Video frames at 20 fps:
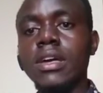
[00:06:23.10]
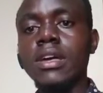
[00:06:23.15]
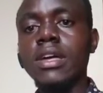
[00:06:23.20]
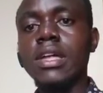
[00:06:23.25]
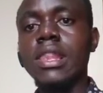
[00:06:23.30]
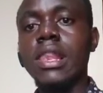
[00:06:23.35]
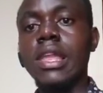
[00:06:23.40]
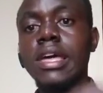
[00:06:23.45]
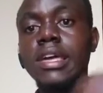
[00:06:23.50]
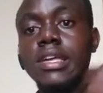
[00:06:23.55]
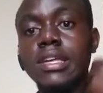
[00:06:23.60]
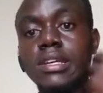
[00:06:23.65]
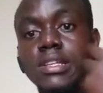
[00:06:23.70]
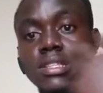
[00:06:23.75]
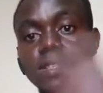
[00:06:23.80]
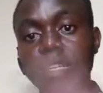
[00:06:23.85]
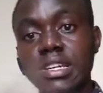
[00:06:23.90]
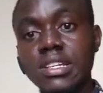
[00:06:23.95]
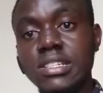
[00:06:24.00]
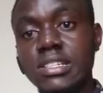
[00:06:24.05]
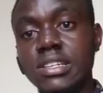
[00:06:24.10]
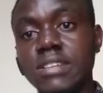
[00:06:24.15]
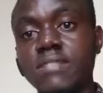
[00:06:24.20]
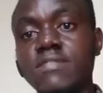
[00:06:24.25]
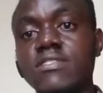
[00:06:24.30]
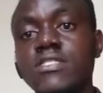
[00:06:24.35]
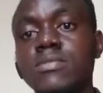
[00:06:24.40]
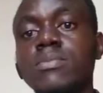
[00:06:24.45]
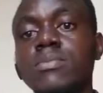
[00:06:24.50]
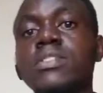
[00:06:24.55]
like
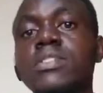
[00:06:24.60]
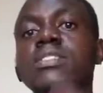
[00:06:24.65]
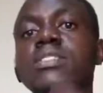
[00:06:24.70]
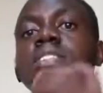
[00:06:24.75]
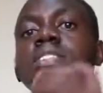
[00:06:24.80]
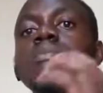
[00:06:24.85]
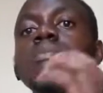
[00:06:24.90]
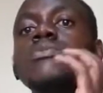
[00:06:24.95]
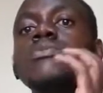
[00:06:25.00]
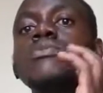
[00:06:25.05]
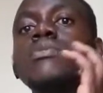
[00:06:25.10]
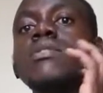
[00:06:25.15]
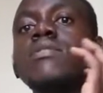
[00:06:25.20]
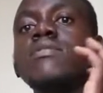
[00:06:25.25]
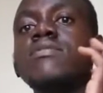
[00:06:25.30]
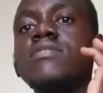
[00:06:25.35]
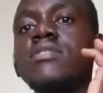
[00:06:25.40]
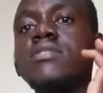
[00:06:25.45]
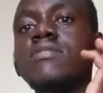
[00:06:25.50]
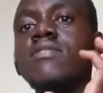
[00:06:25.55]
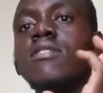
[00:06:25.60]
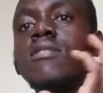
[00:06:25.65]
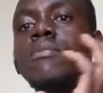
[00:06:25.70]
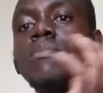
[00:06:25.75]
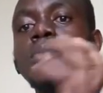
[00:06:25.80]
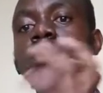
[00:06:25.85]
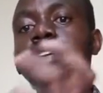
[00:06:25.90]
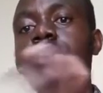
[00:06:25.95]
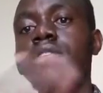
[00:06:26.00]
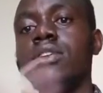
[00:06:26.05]
executives picture themselves
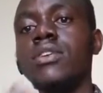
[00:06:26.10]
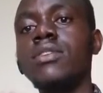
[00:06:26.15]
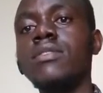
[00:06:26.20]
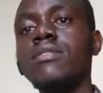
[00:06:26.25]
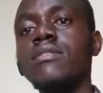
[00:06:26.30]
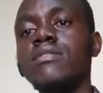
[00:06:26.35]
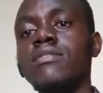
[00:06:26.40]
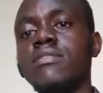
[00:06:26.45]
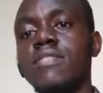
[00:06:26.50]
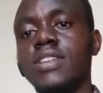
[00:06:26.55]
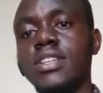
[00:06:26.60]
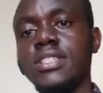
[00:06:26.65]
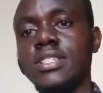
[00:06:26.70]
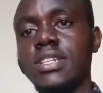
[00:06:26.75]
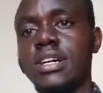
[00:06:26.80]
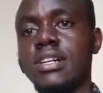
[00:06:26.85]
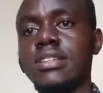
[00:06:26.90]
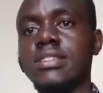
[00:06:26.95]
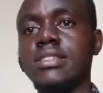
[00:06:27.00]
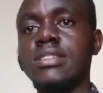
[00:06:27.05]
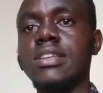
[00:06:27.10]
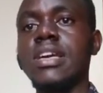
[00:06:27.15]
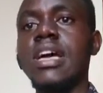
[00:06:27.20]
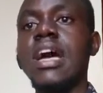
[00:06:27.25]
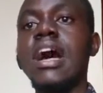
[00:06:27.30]
developing new ventures.